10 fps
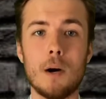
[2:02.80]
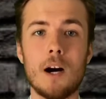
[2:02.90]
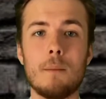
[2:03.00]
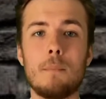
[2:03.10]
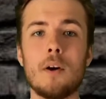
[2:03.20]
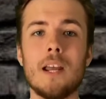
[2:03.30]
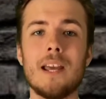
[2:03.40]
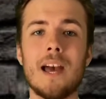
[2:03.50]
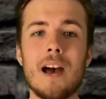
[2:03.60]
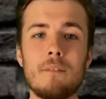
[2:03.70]
put a
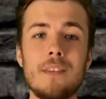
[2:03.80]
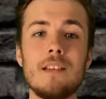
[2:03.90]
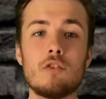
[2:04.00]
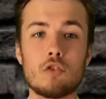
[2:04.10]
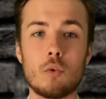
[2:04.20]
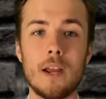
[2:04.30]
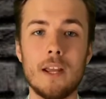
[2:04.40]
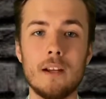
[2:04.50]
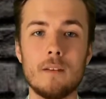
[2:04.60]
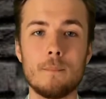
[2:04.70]
hefty
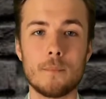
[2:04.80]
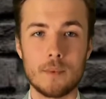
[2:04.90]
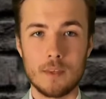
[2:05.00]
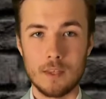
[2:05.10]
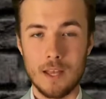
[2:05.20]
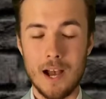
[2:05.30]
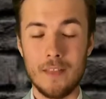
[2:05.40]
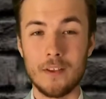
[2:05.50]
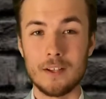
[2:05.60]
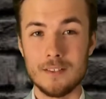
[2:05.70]
strain on
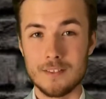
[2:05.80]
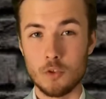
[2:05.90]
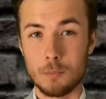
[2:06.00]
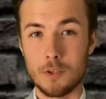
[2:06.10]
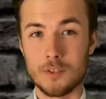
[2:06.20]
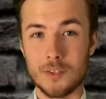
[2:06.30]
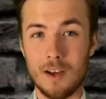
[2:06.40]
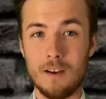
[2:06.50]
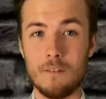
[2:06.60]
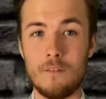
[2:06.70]
the consumer's
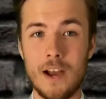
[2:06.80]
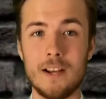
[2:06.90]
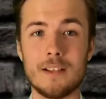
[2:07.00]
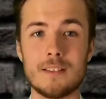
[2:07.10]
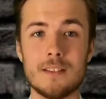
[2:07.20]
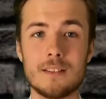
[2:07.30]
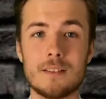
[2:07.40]
finances.